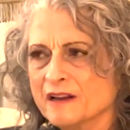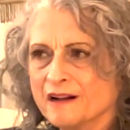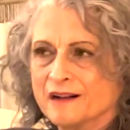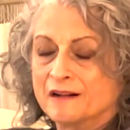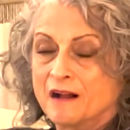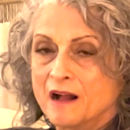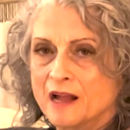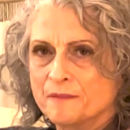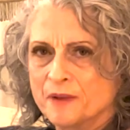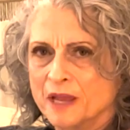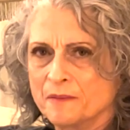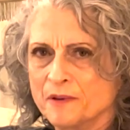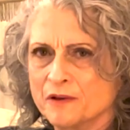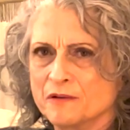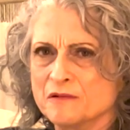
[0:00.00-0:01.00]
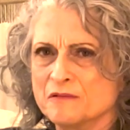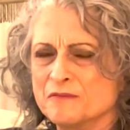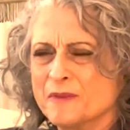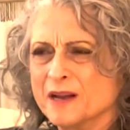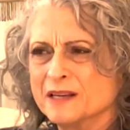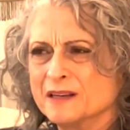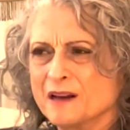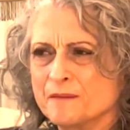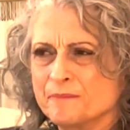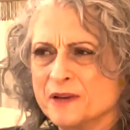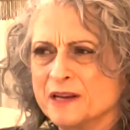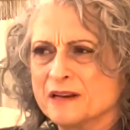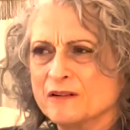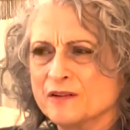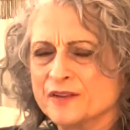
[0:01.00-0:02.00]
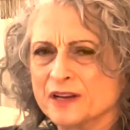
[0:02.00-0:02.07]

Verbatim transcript: a guy maybe, who might not be on